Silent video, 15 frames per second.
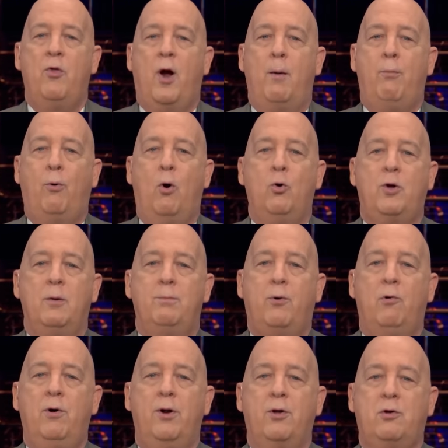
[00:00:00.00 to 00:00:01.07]
our broken
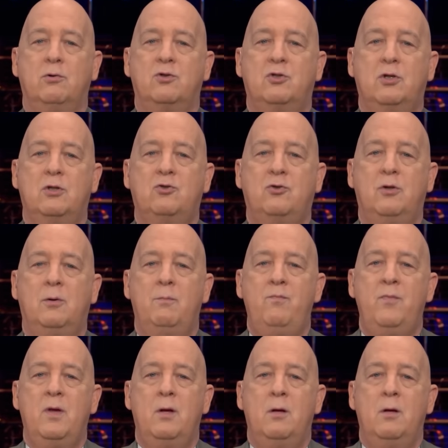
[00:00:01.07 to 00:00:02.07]
political system,